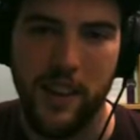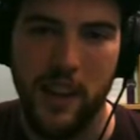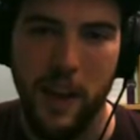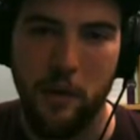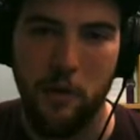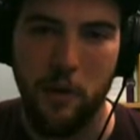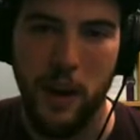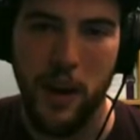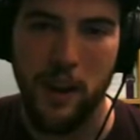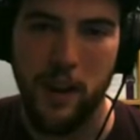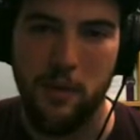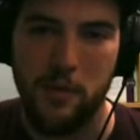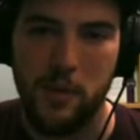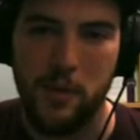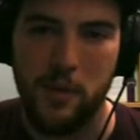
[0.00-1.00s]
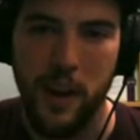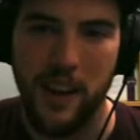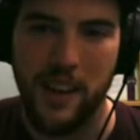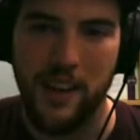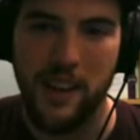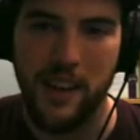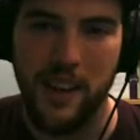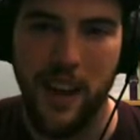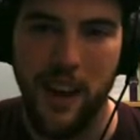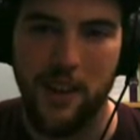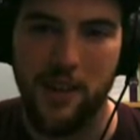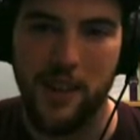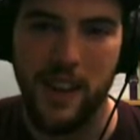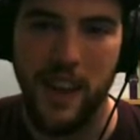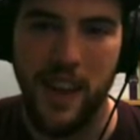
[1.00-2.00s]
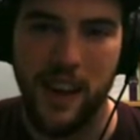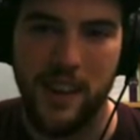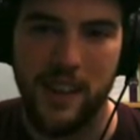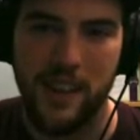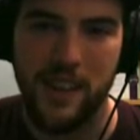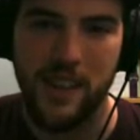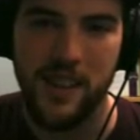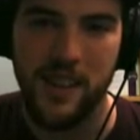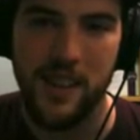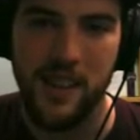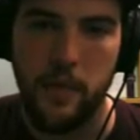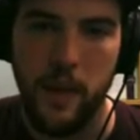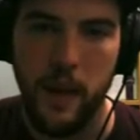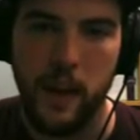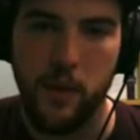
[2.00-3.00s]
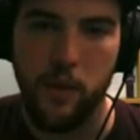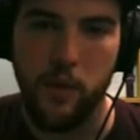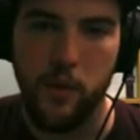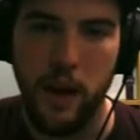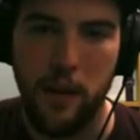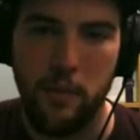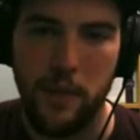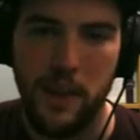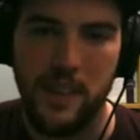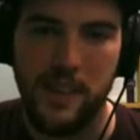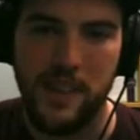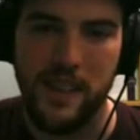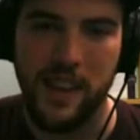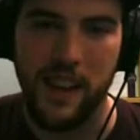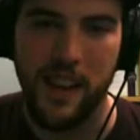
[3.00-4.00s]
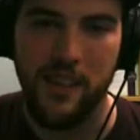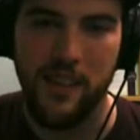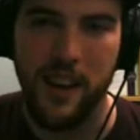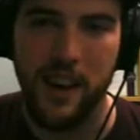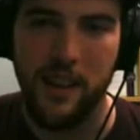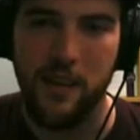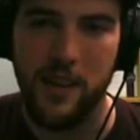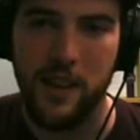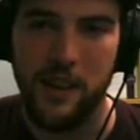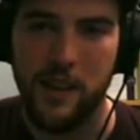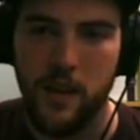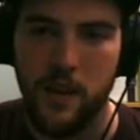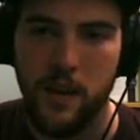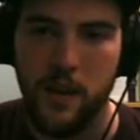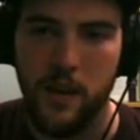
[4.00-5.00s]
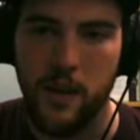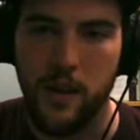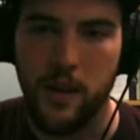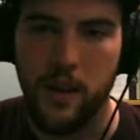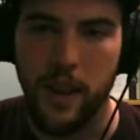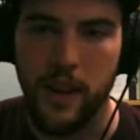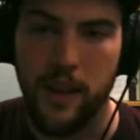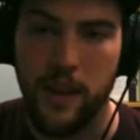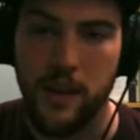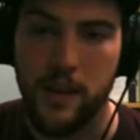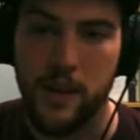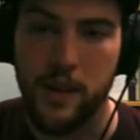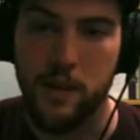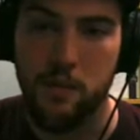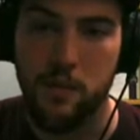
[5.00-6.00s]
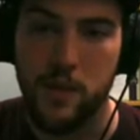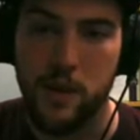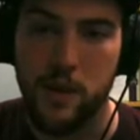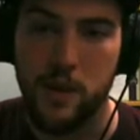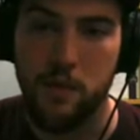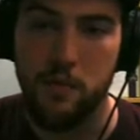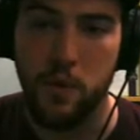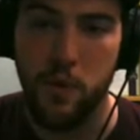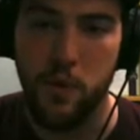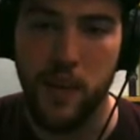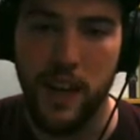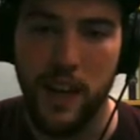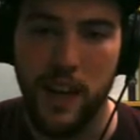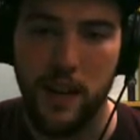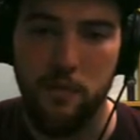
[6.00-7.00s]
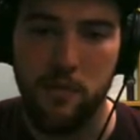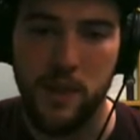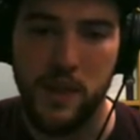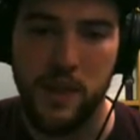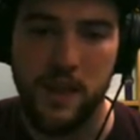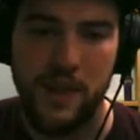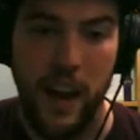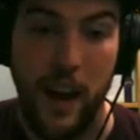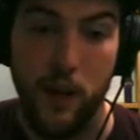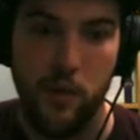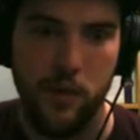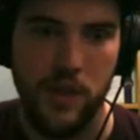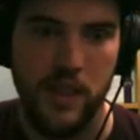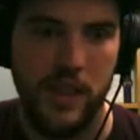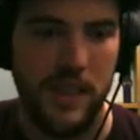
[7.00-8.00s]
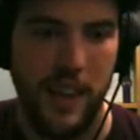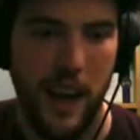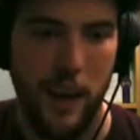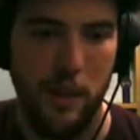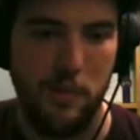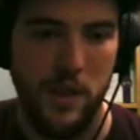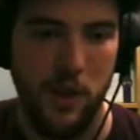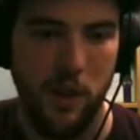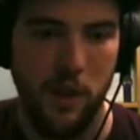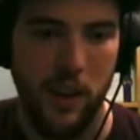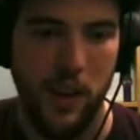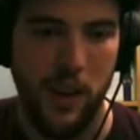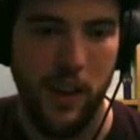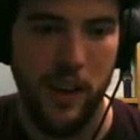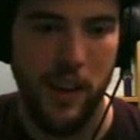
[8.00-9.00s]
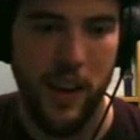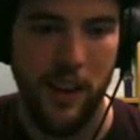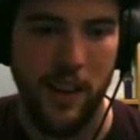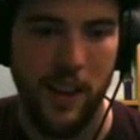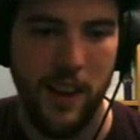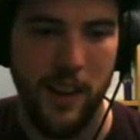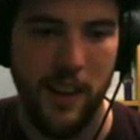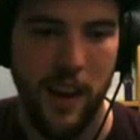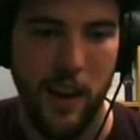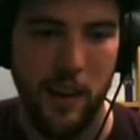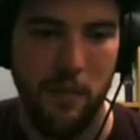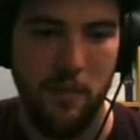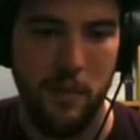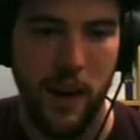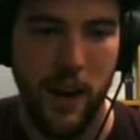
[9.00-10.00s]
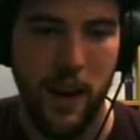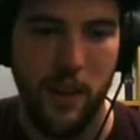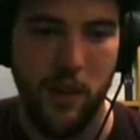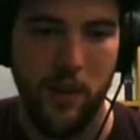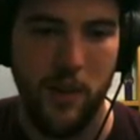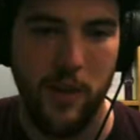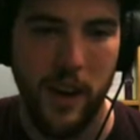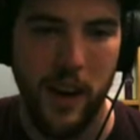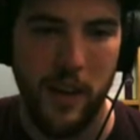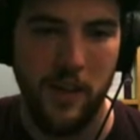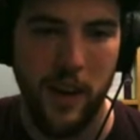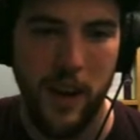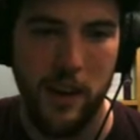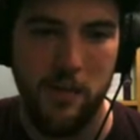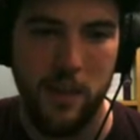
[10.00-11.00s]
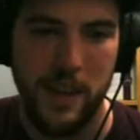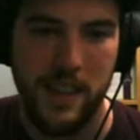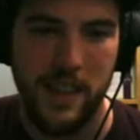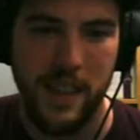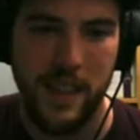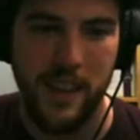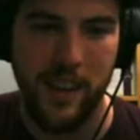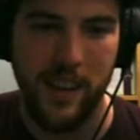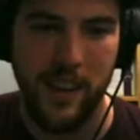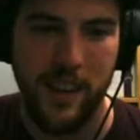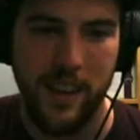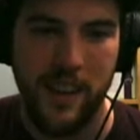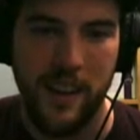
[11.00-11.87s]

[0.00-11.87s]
on that while I'm trying to kill things. Ah, crap, it is sticking around. Alright, there's some spooky soundscapes going on down here that I don't like very much either.